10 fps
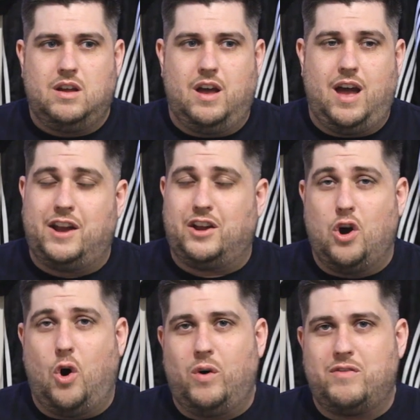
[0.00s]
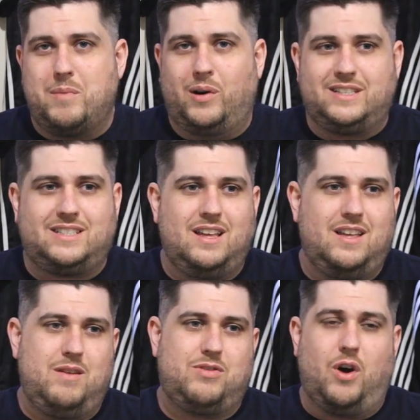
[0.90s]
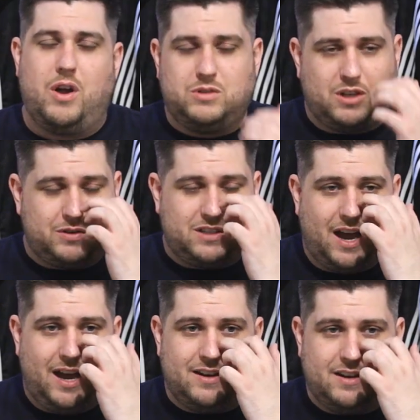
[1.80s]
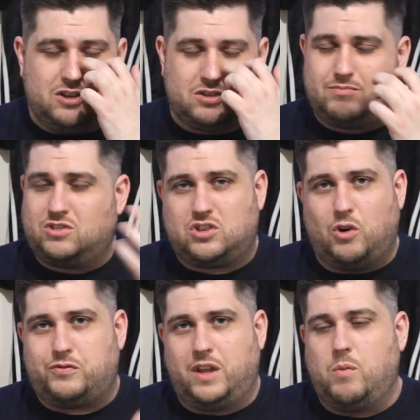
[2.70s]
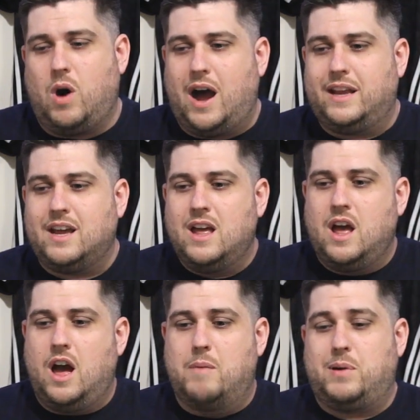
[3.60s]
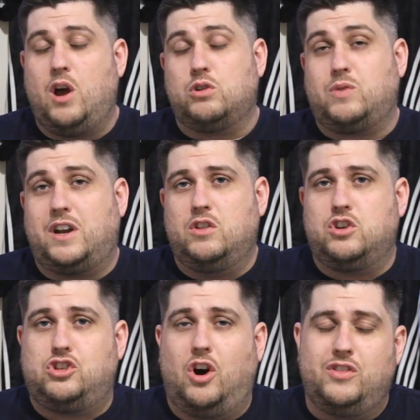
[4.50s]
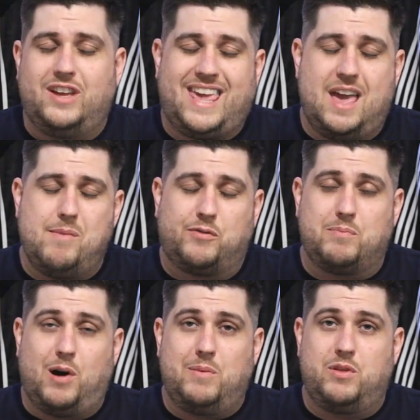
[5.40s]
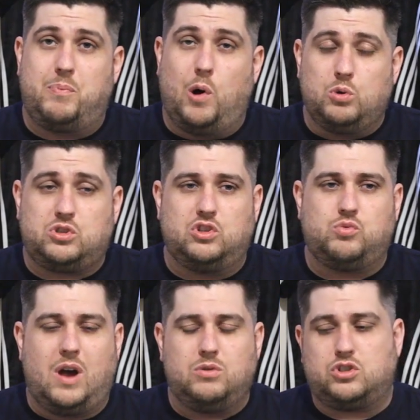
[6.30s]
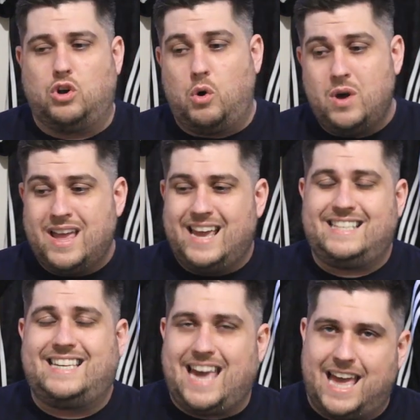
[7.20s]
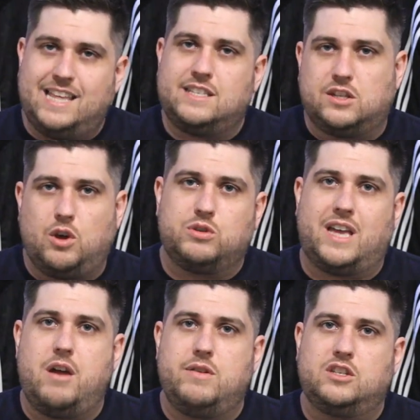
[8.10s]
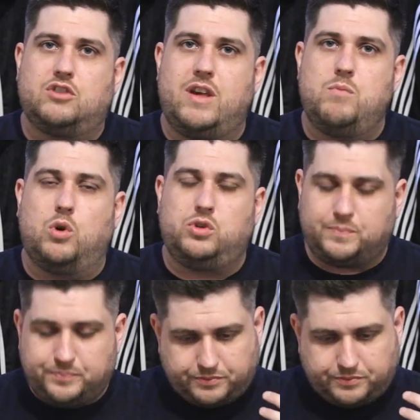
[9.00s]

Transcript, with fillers: uh, had a goal, if I'm honest. He, he thought he was offside and he just scuffed it wide. Uh, but he also had another shot that came off the bottom of the post as well. So he's getting into those areas, Greenwood.